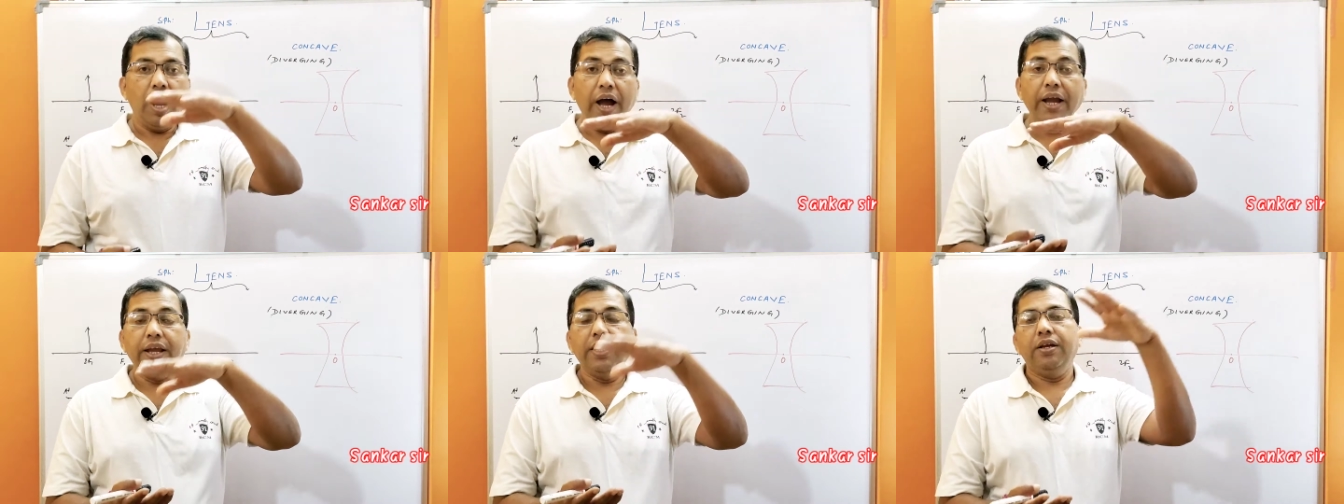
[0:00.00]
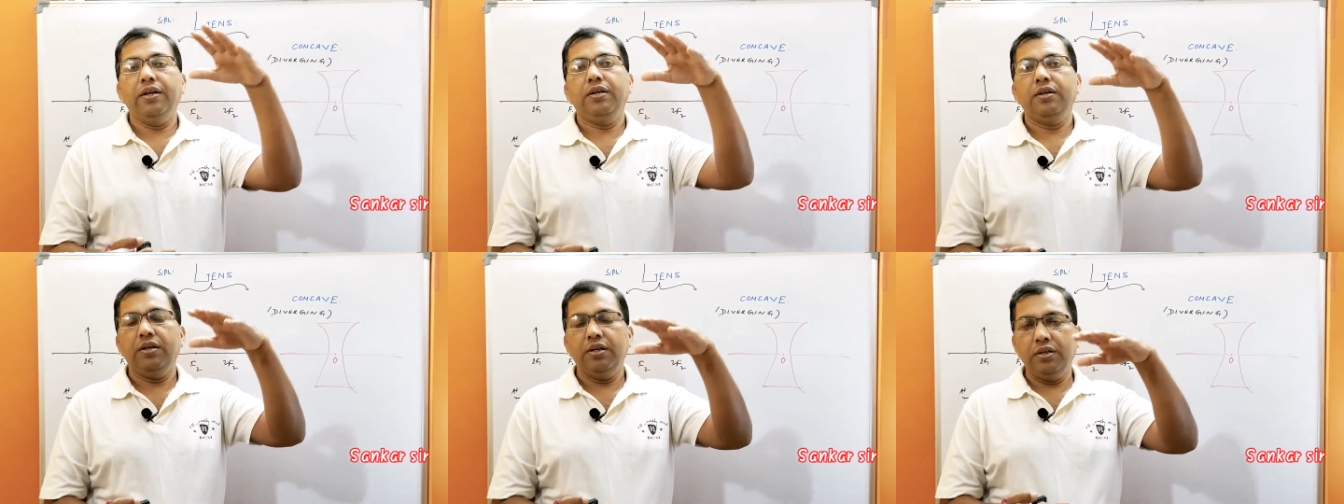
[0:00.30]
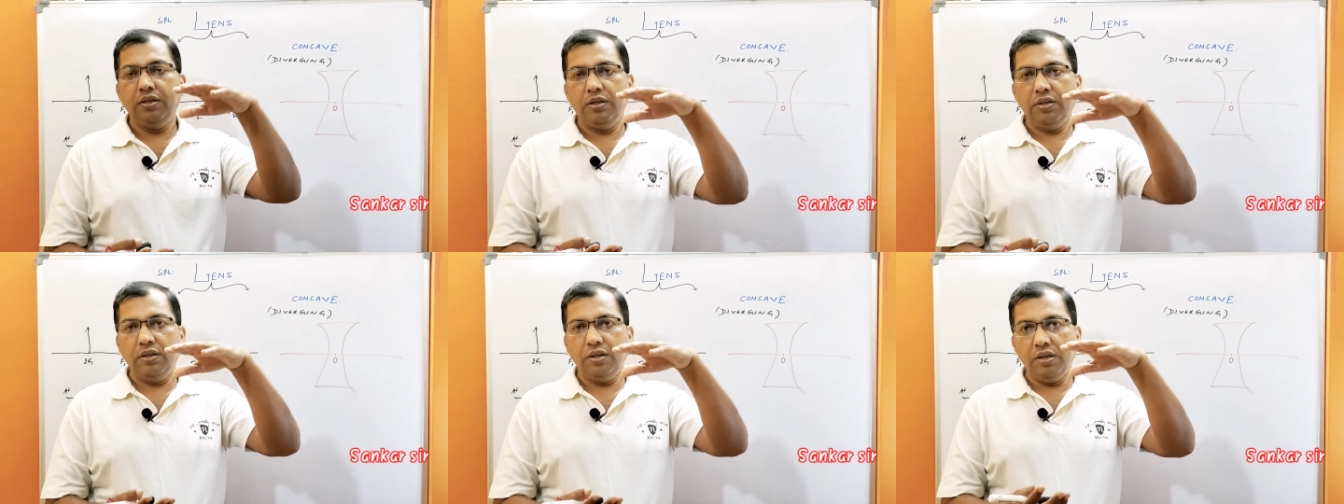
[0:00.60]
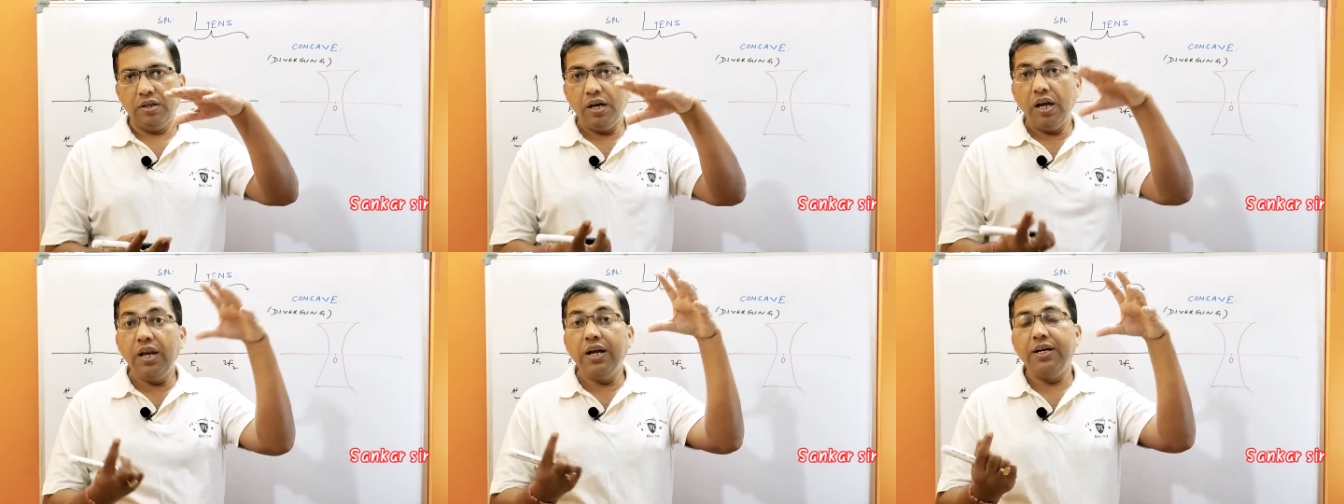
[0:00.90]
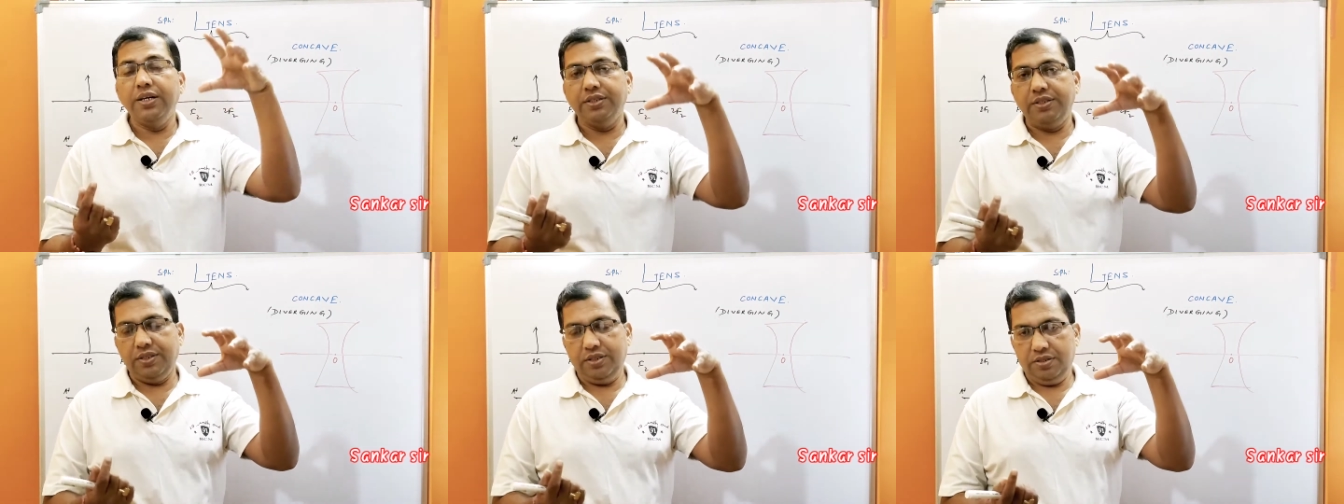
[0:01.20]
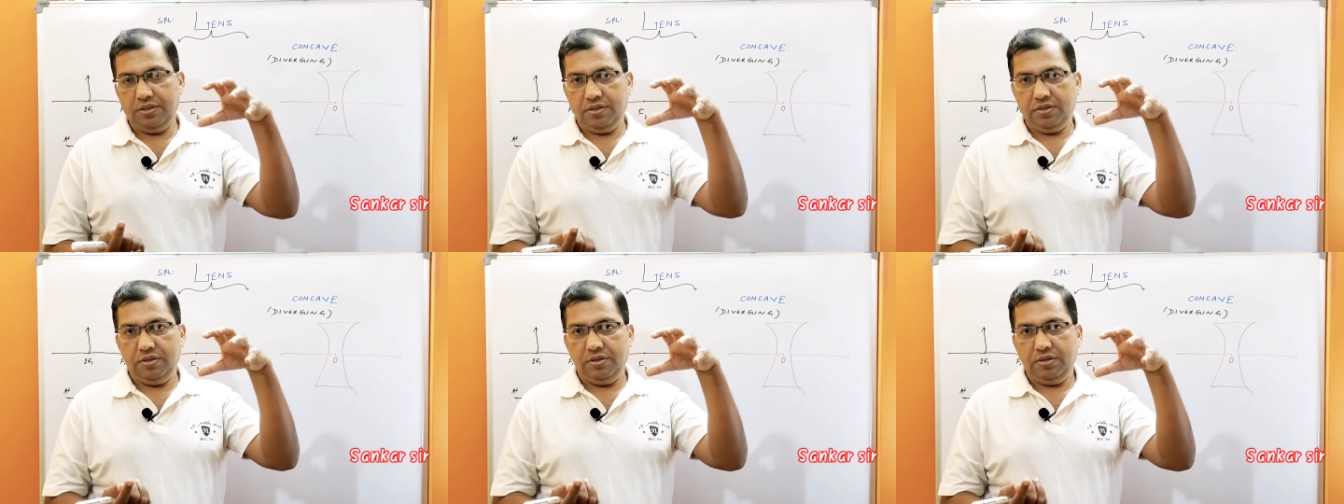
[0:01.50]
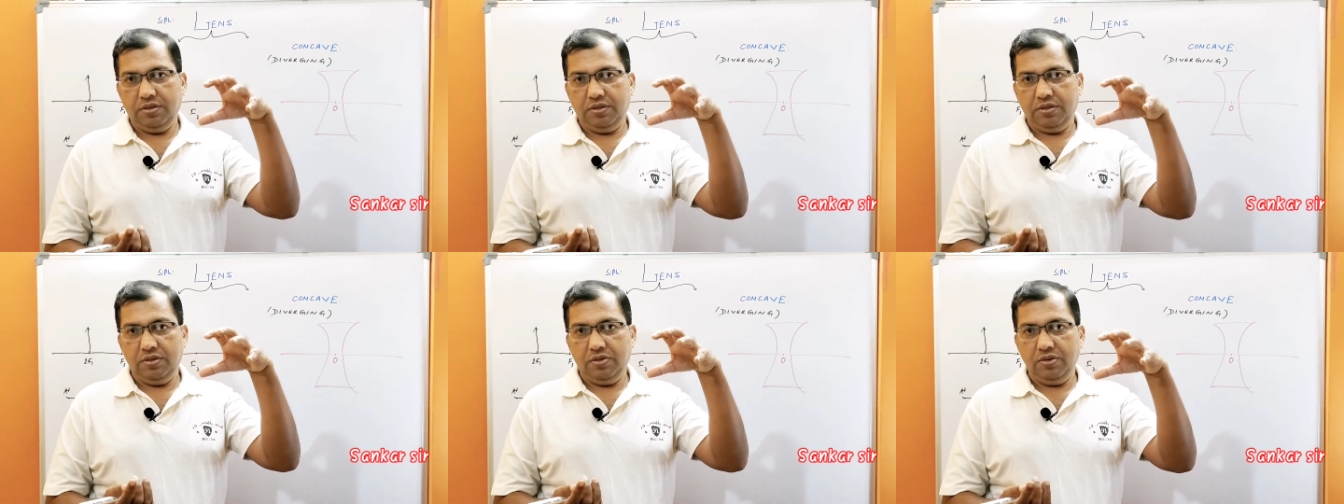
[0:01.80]
high, large,
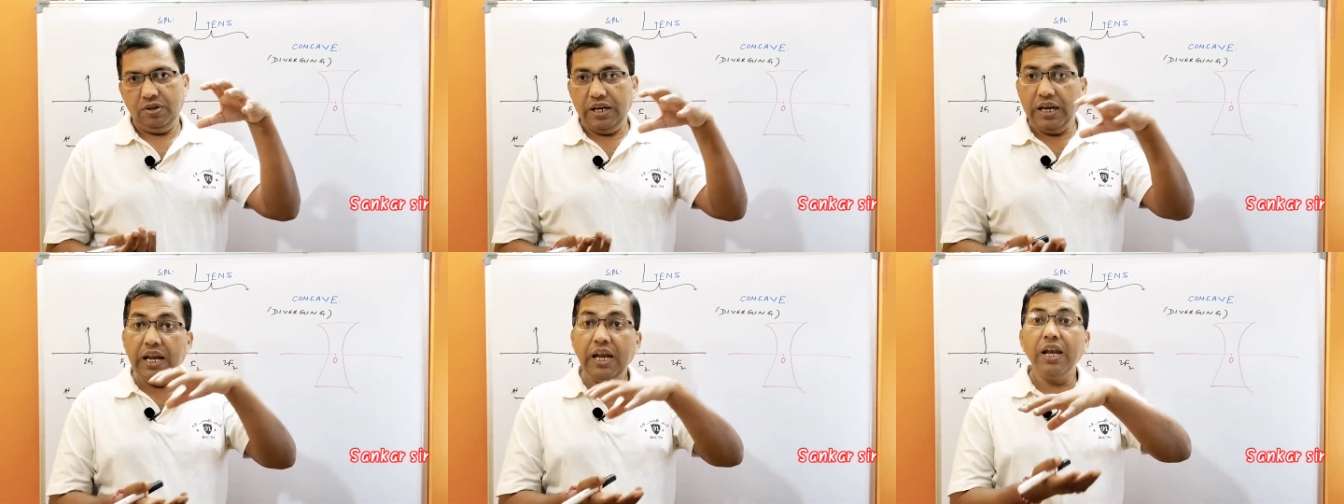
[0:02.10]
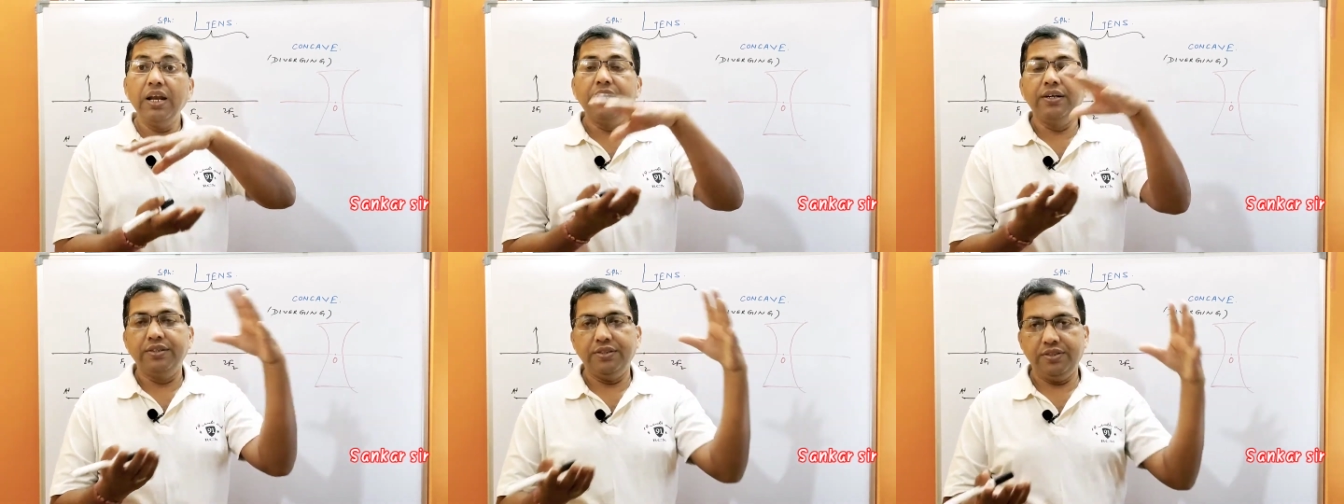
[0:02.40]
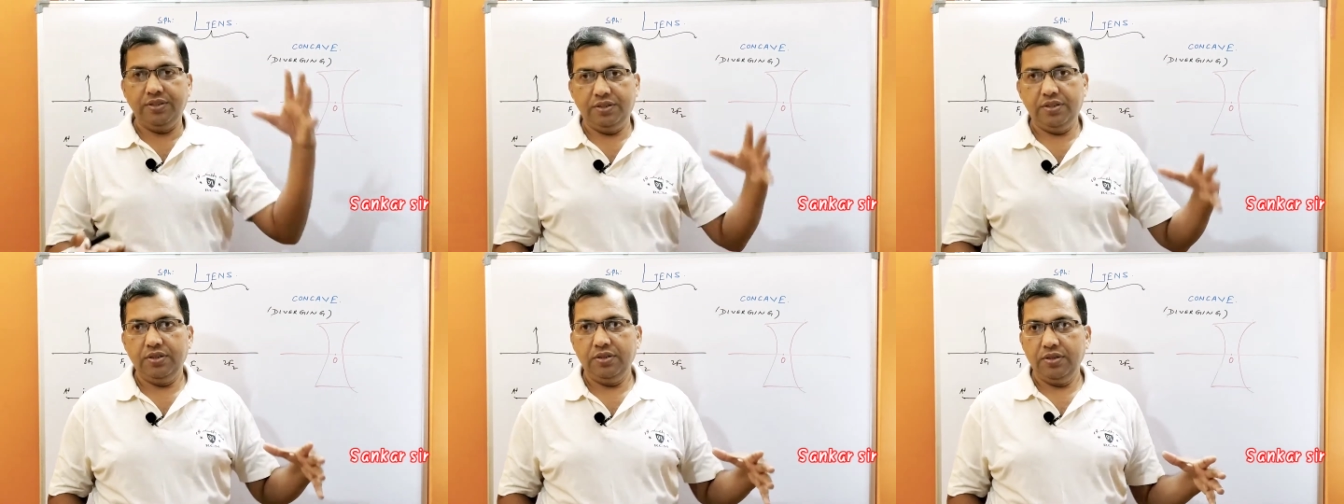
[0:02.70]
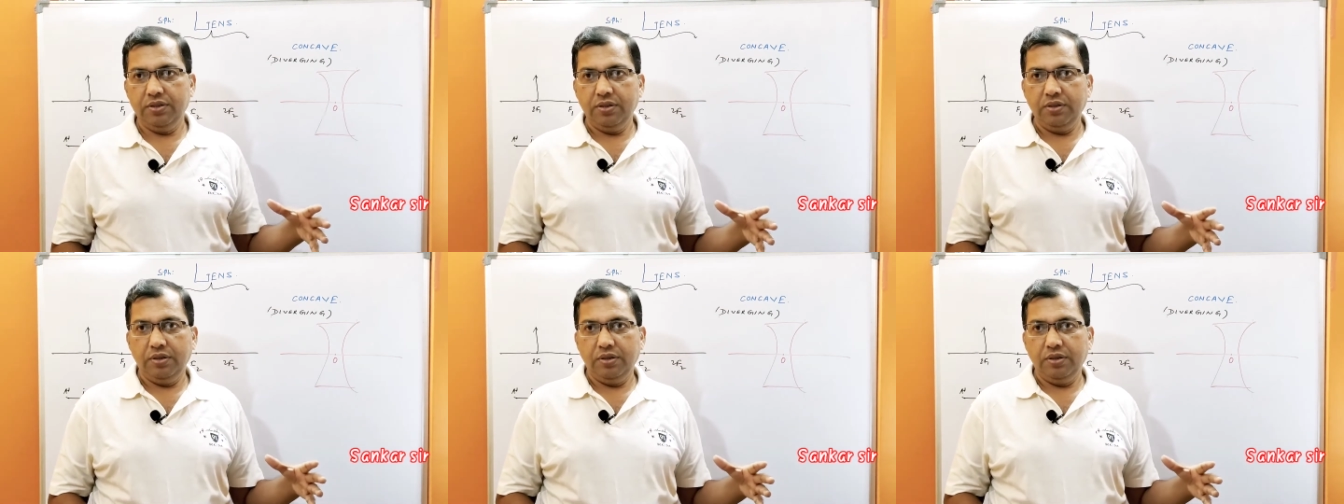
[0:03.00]
enlarged.